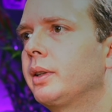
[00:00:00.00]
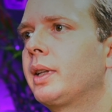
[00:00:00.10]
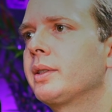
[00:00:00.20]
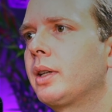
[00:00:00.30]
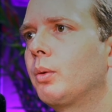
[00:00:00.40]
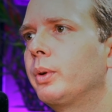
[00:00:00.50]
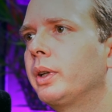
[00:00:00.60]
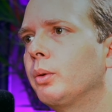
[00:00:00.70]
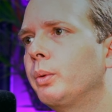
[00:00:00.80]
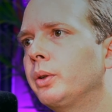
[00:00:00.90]
that's how
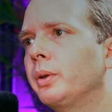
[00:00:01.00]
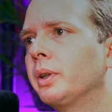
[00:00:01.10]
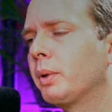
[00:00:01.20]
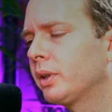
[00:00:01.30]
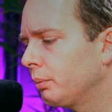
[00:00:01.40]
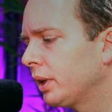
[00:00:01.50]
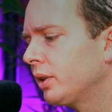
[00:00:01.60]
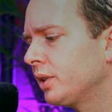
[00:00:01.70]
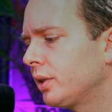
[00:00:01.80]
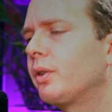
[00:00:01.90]
we do it. But
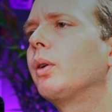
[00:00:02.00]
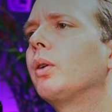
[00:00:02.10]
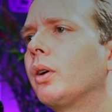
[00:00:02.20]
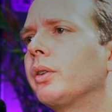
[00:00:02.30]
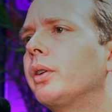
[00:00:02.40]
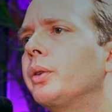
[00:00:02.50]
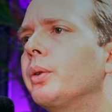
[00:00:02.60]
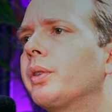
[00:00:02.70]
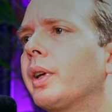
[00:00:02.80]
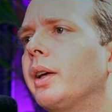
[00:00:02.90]
there's several other
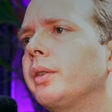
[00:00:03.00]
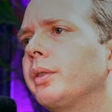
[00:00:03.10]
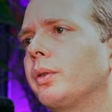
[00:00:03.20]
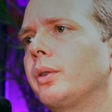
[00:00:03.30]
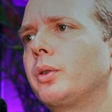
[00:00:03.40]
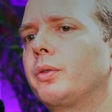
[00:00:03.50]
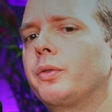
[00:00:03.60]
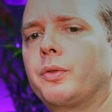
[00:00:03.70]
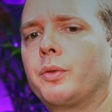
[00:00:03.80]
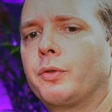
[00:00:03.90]
use cases. So
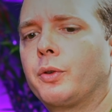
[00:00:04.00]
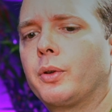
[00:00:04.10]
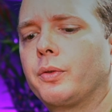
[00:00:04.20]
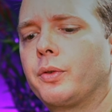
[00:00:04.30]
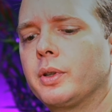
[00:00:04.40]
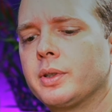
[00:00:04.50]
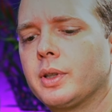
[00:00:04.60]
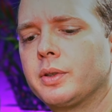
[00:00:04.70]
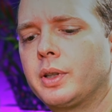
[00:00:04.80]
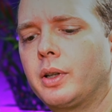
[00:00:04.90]
for
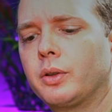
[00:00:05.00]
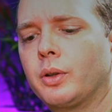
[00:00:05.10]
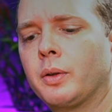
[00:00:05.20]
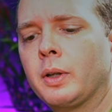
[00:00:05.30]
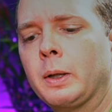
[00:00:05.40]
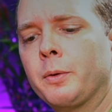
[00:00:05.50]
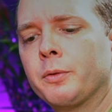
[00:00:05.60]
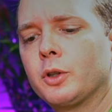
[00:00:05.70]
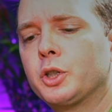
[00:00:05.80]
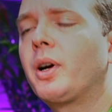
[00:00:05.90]
instance, here the
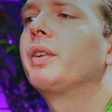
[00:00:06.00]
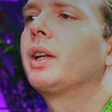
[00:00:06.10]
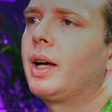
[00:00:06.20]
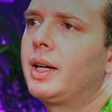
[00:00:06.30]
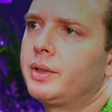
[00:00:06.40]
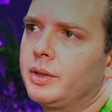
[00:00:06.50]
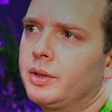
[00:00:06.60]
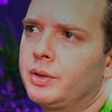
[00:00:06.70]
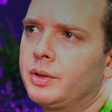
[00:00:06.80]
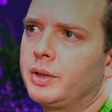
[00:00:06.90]
driving
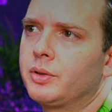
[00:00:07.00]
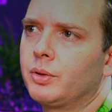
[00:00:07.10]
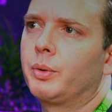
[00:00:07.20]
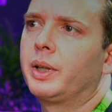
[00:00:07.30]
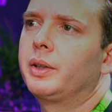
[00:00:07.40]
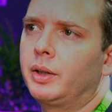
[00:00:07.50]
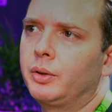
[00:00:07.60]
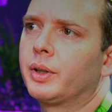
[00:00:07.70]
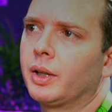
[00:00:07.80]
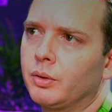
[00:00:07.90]
license,
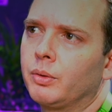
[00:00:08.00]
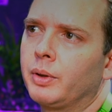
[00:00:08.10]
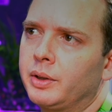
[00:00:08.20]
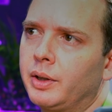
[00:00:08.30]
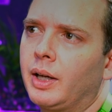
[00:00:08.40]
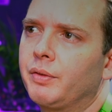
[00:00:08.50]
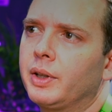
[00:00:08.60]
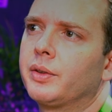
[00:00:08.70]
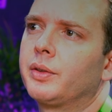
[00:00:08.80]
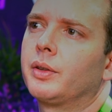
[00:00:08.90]
you can already have
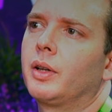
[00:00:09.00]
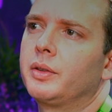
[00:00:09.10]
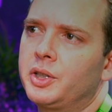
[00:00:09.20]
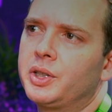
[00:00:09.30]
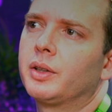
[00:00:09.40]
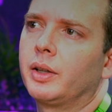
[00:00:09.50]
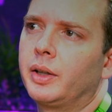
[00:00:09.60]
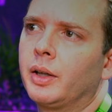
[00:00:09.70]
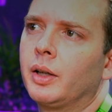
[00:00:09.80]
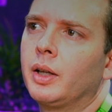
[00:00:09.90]
it
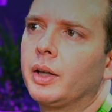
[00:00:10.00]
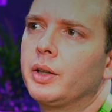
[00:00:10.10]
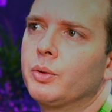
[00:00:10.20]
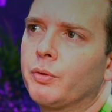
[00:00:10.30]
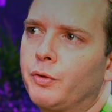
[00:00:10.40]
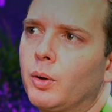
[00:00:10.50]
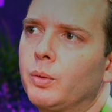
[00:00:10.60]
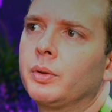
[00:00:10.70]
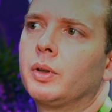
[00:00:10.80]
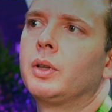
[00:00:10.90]
digitally in your
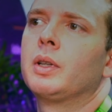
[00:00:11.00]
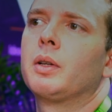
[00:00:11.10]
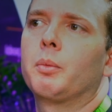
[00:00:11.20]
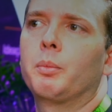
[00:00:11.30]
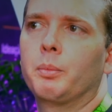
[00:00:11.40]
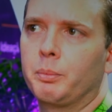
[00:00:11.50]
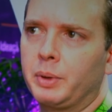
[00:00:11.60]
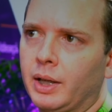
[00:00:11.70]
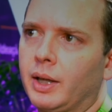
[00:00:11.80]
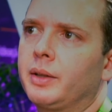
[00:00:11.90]
phone.
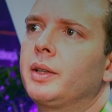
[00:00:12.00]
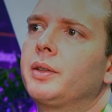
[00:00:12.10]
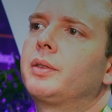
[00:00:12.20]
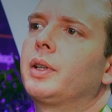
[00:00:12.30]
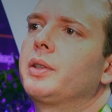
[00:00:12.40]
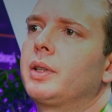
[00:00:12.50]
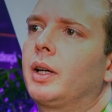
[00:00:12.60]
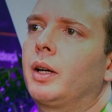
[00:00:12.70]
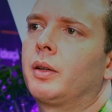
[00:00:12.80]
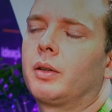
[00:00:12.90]
Behind this, there's
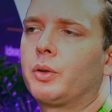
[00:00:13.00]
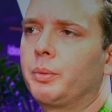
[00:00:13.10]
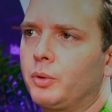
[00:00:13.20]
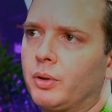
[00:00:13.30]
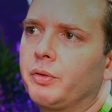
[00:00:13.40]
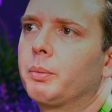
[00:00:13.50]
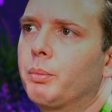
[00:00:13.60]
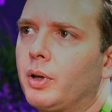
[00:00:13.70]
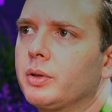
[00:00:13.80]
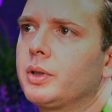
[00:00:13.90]
a cryptographic
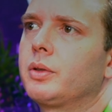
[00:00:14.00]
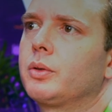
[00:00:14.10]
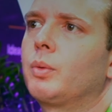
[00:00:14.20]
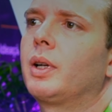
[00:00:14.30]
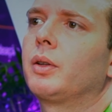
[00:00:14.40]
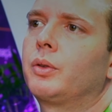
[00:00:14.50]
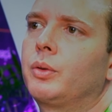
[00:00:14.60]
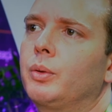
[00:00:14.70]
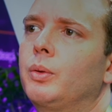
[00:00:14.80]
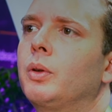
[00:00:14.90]
process as well
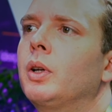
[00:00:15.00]
to